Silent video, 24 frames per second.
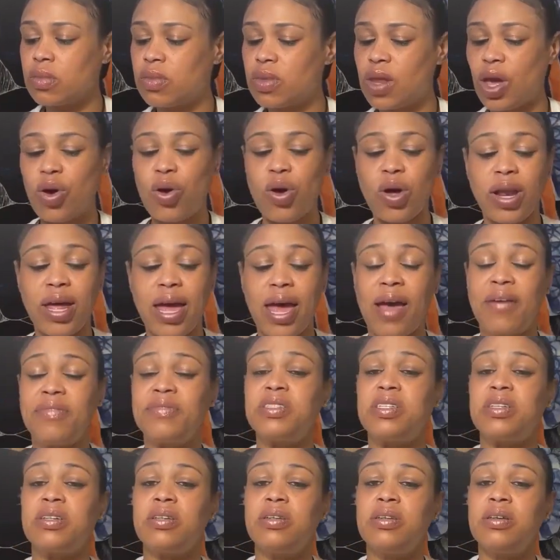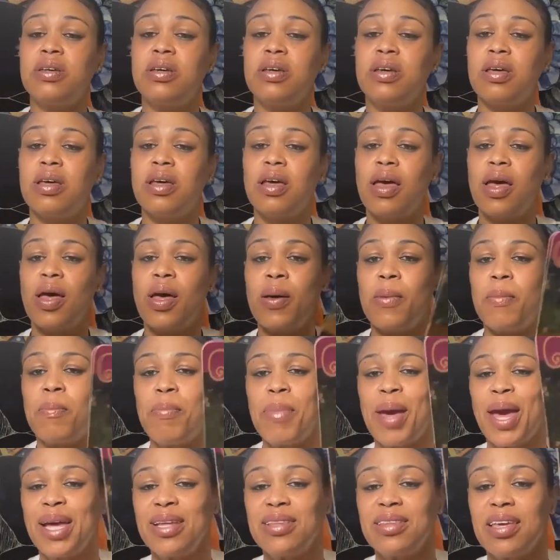They're going to have to
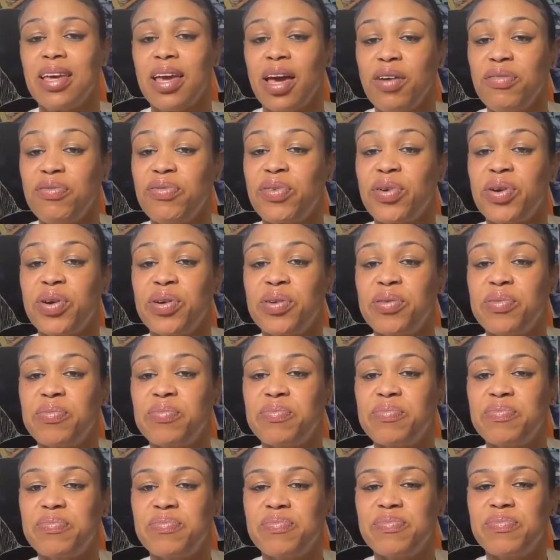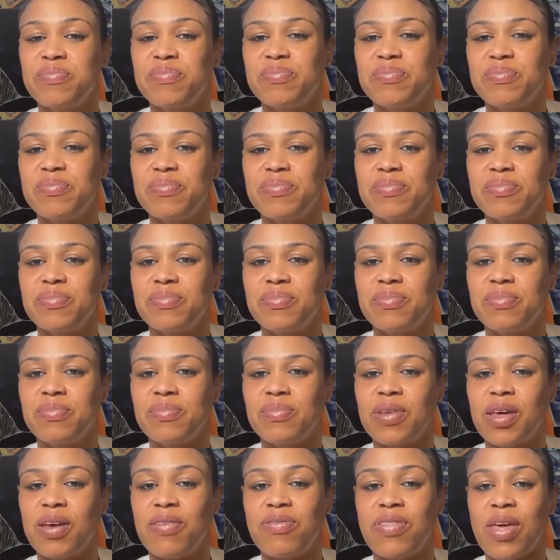make the effort
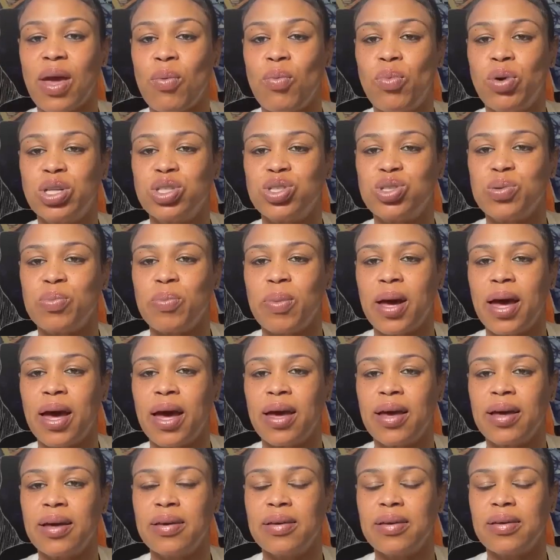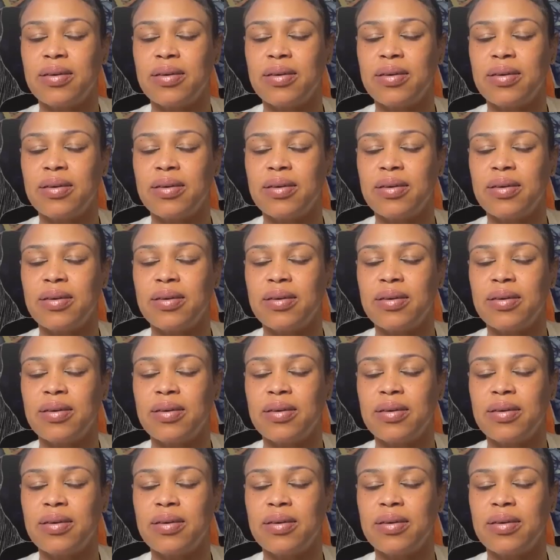if they want you back.